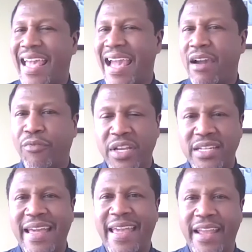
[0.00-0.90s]
every
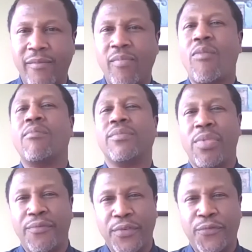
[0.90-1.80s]
day
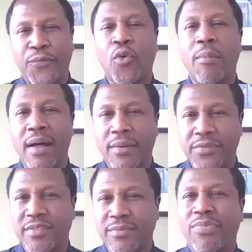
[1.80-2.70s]
for 4 months.
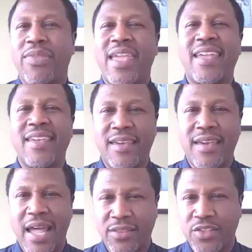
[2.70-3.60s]
He
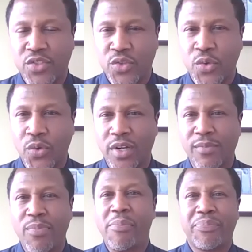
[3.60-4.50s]
got the score
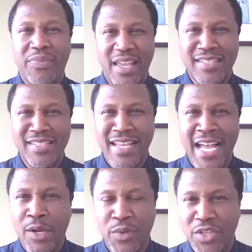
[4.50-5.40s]
and
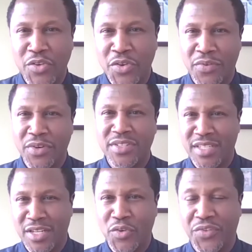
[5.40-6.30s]
signed with the
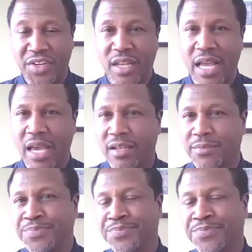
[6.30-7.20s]
University of North Carolina.
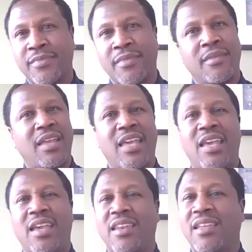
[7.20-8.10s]

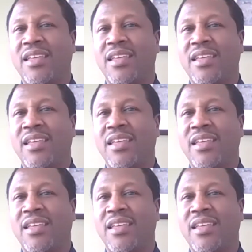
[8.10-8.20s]
And